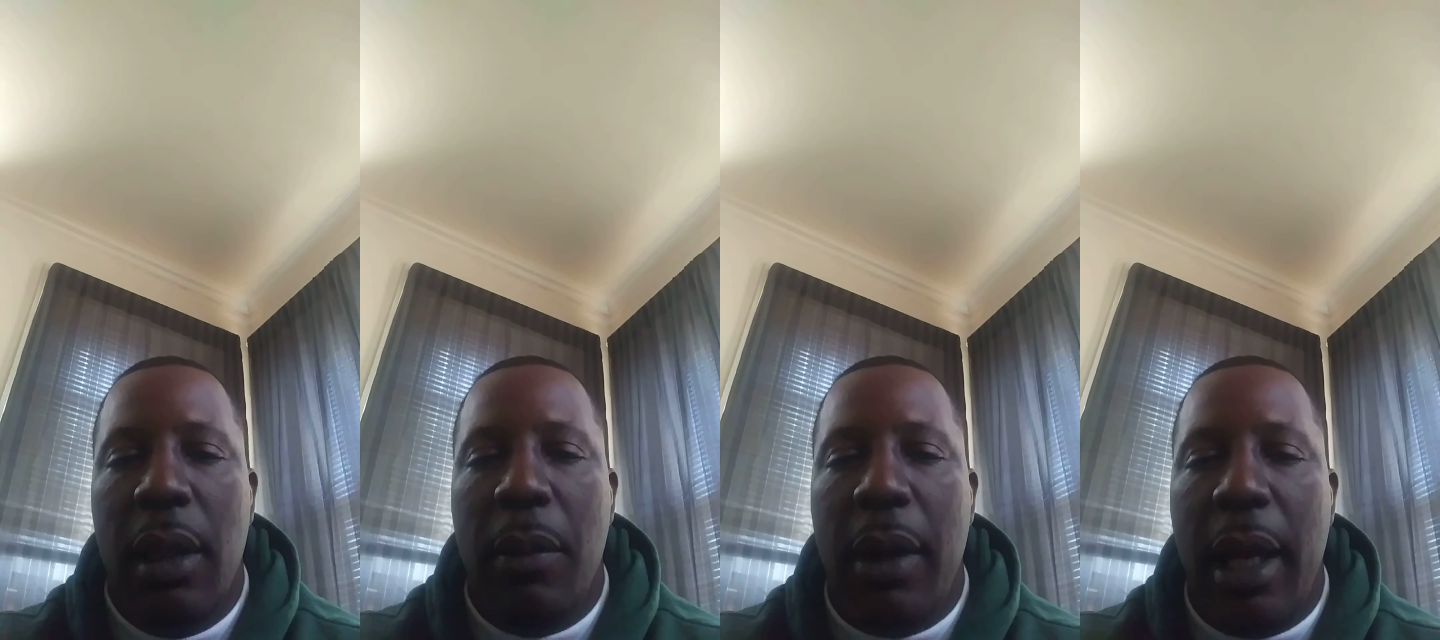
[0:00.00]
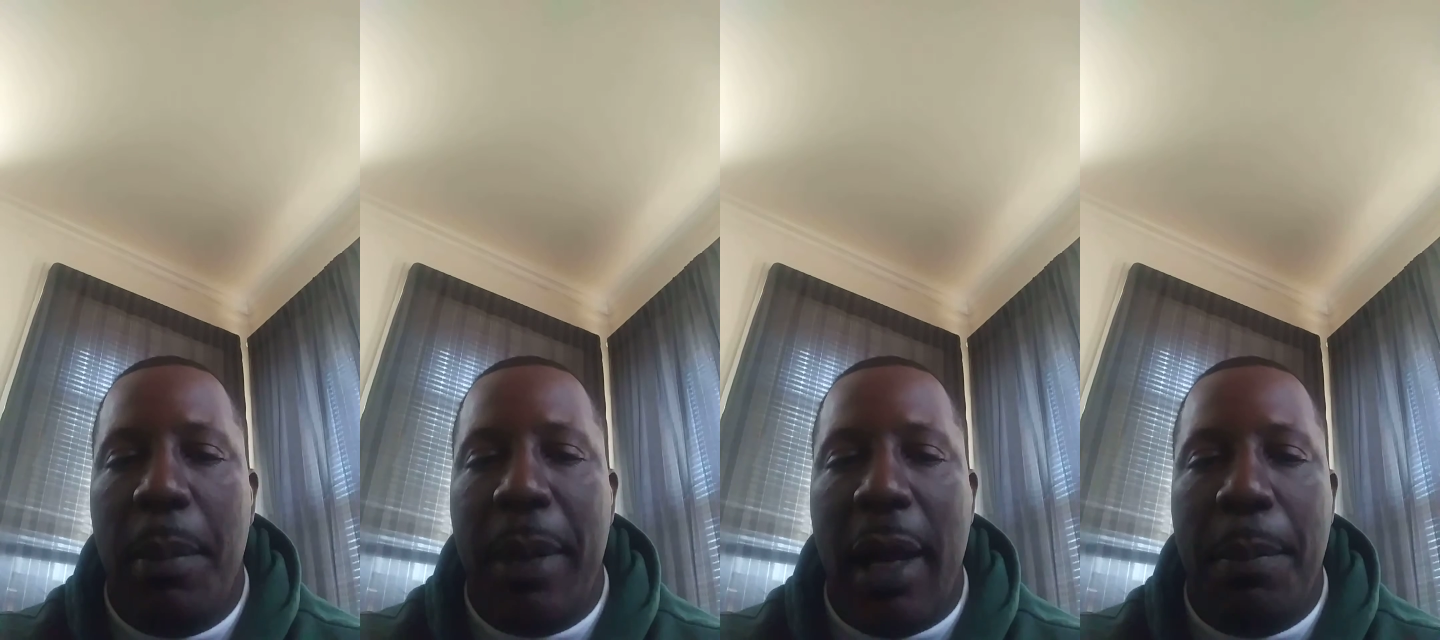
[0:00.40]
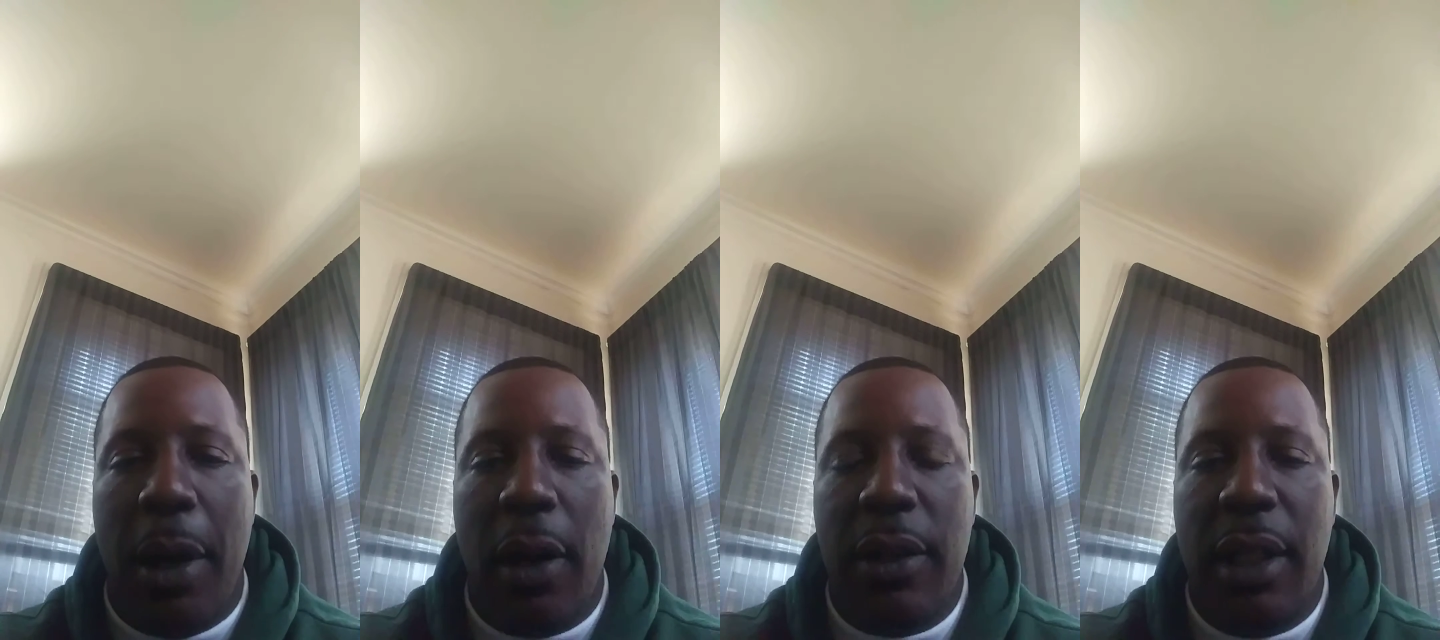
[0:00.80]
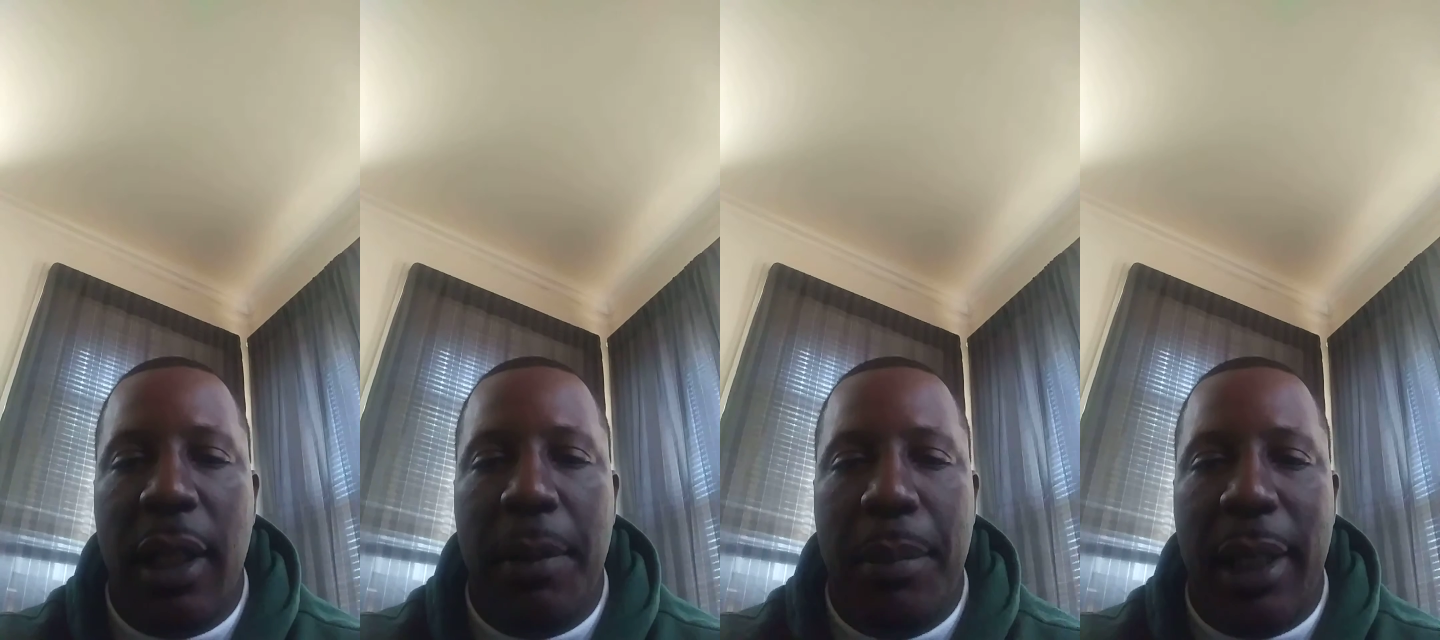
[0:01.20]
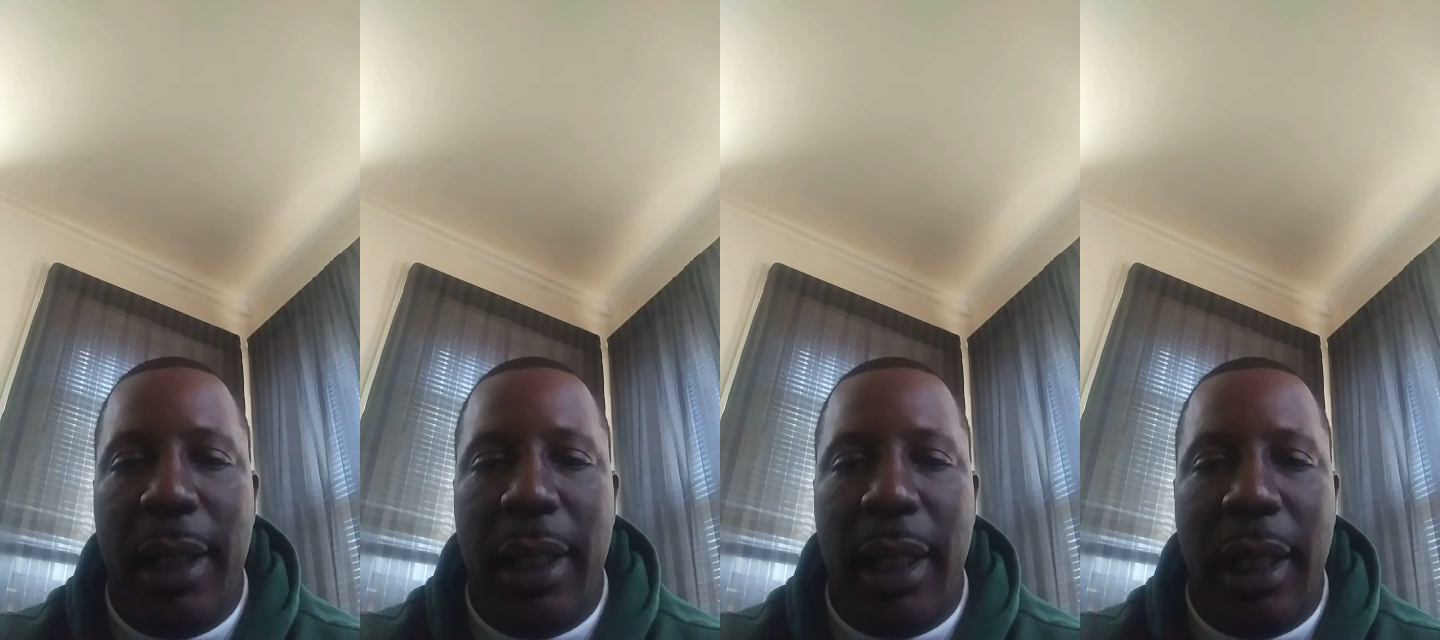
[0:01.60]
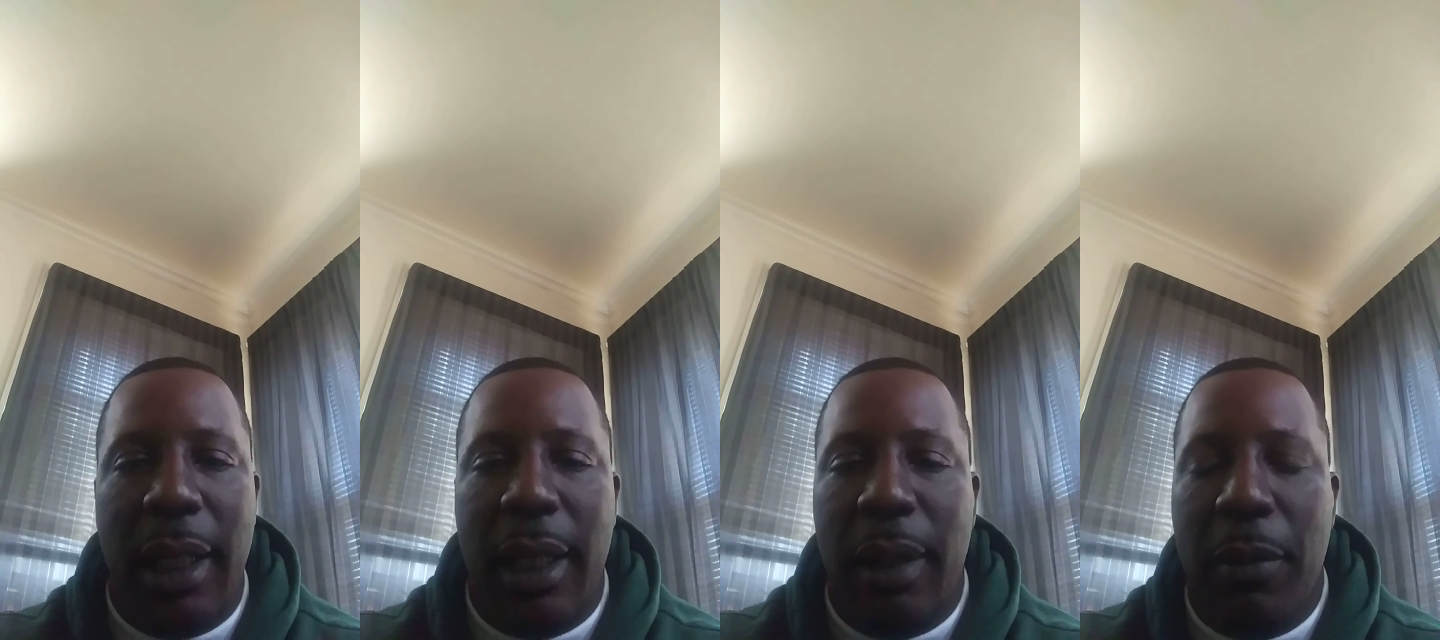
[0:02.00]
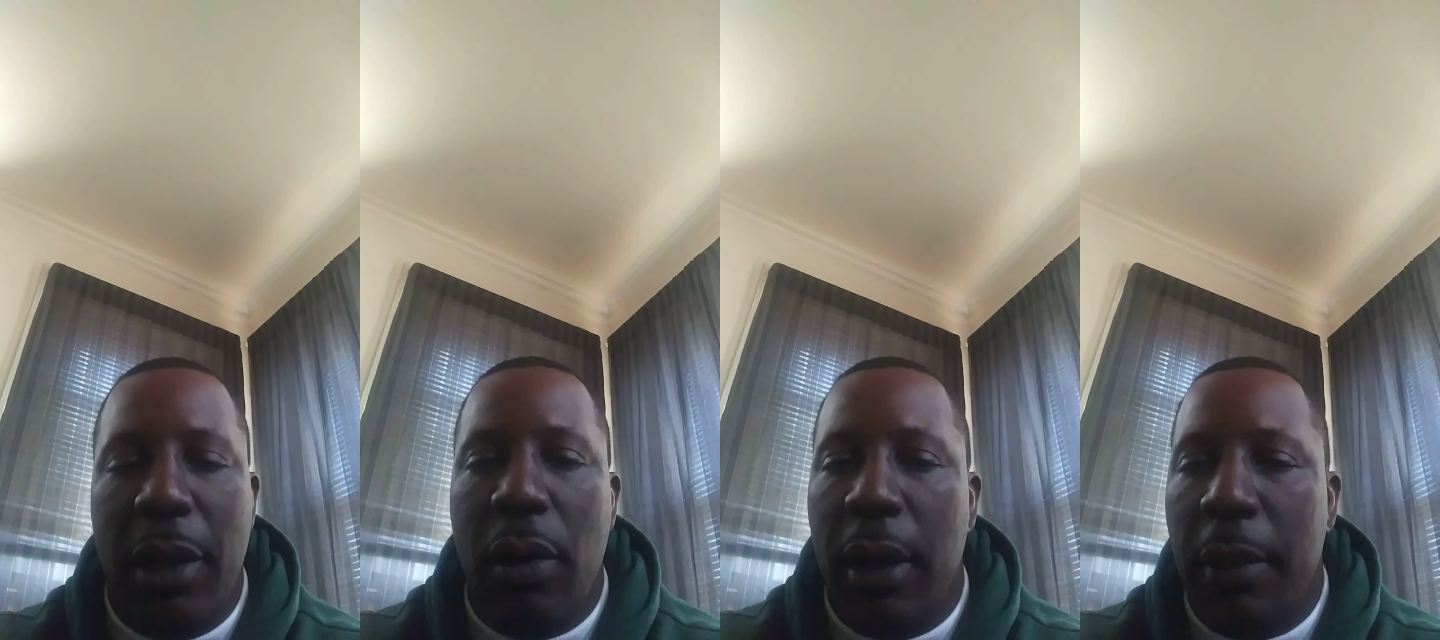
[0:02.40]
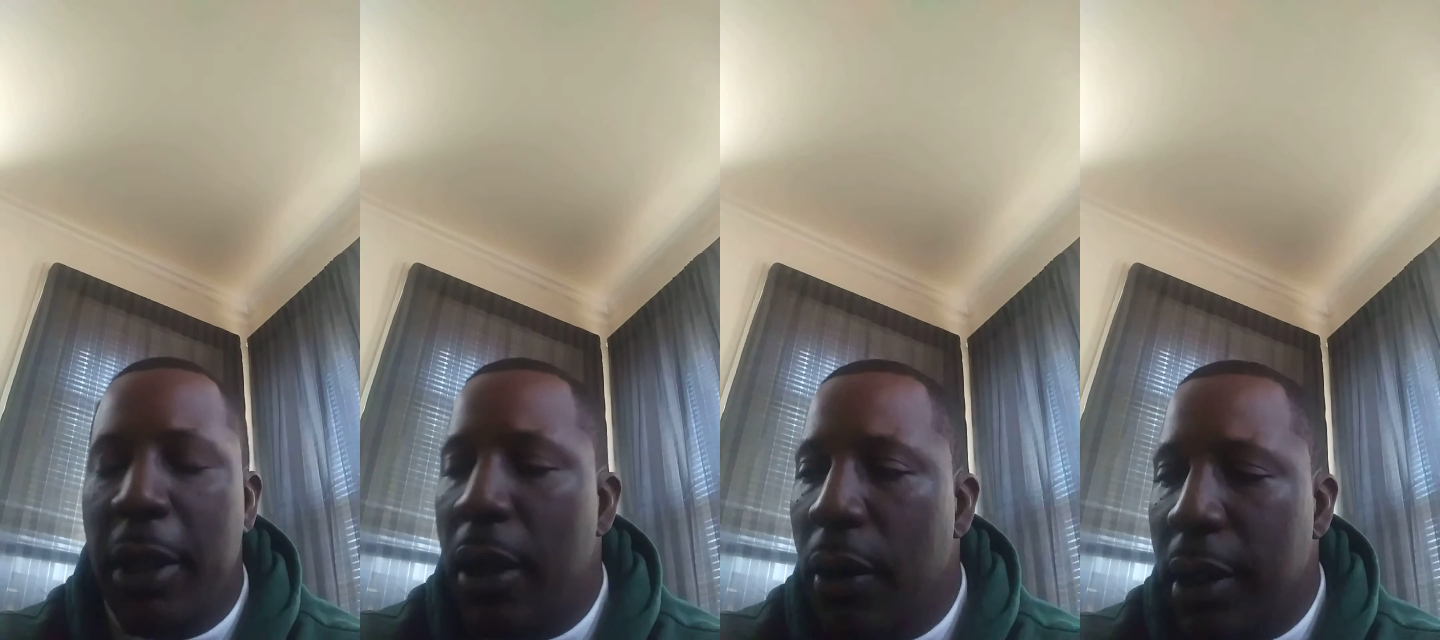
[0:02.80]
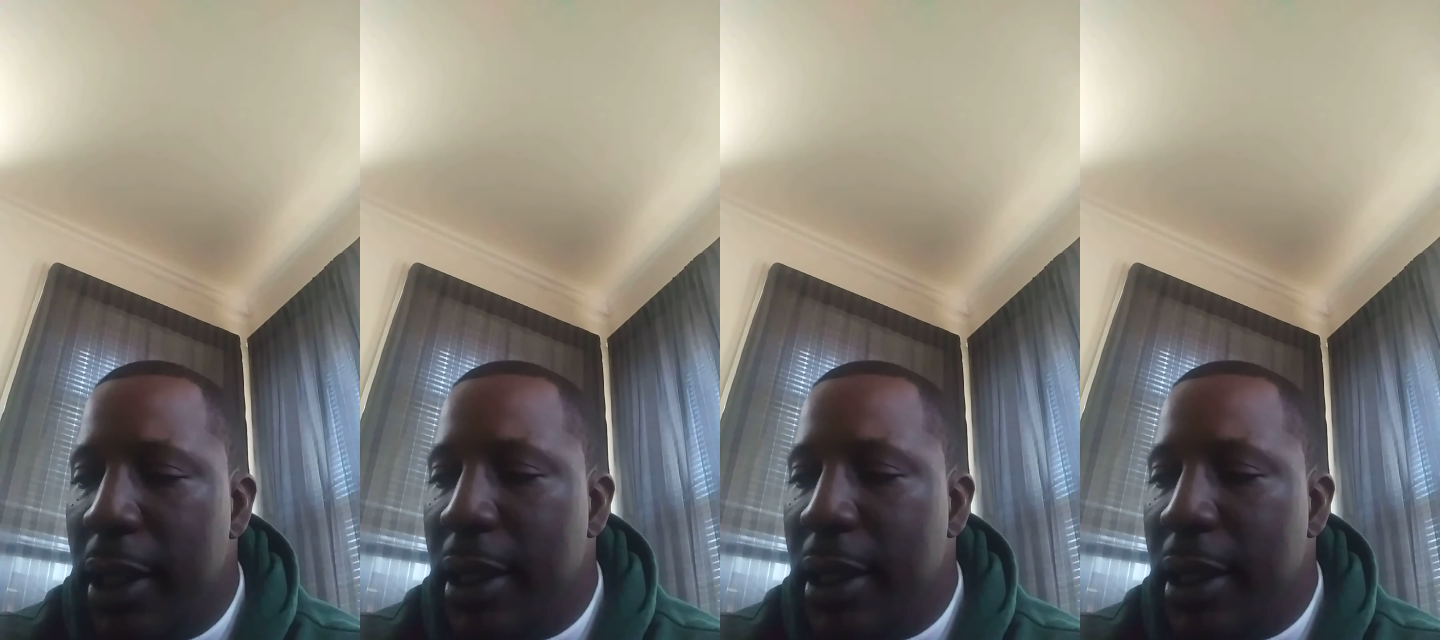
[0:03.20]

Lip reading: will help out Boston. But in the end, we're going with Golden